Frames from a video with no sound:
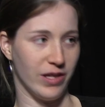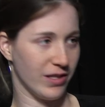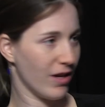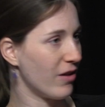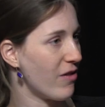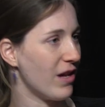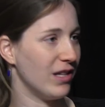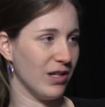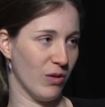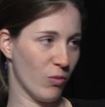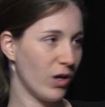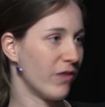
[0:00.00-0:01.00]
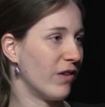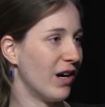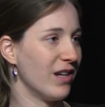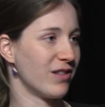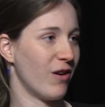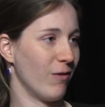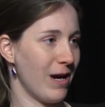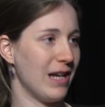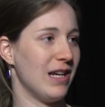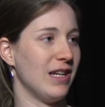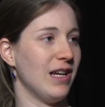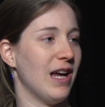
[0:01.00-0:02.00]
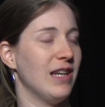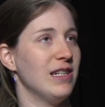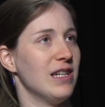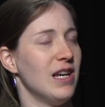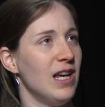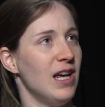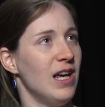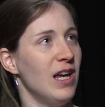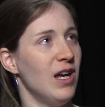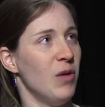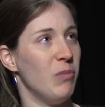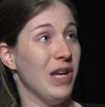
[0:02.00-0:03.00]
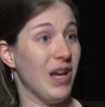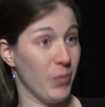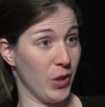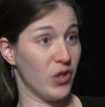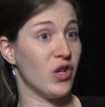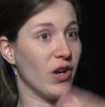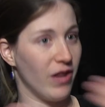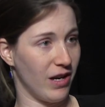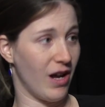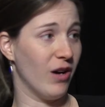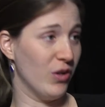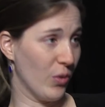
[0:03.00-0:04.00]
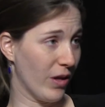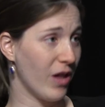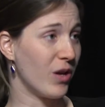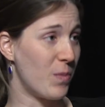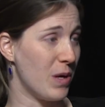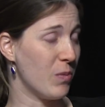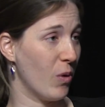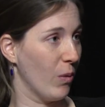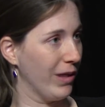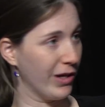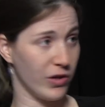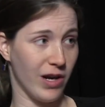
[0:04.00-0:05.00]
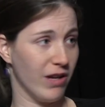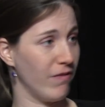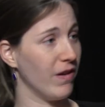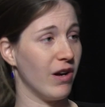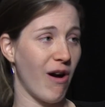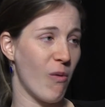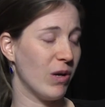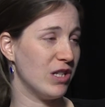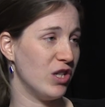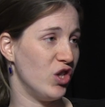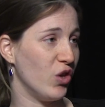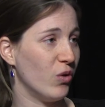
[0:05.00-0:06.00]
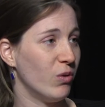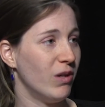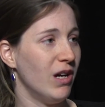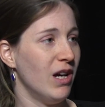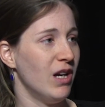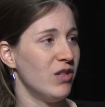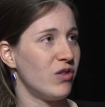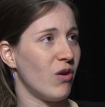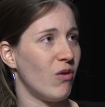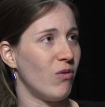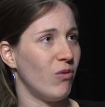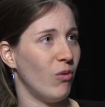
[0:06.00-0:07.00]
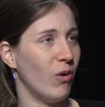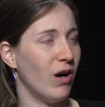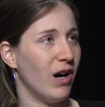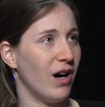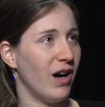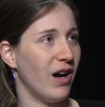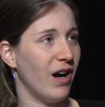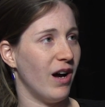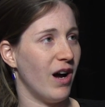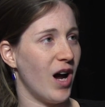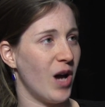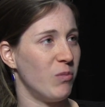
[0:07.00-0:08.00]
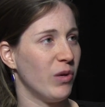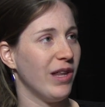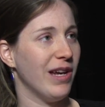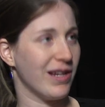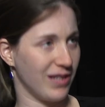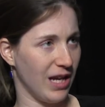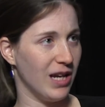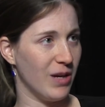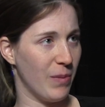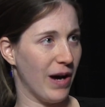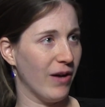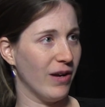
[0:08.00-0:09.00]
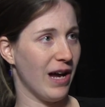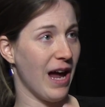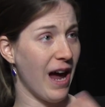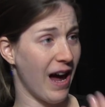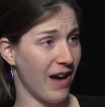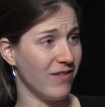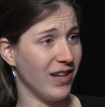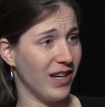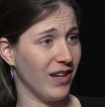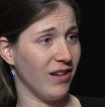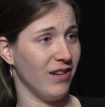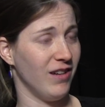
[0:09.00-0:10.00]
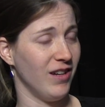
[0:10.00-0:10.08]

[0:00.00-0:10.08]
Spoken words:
this other thing didn't work for us already, and being able to share that knowledge with other people when they're trying to figure out what to do. So I'm really excited about having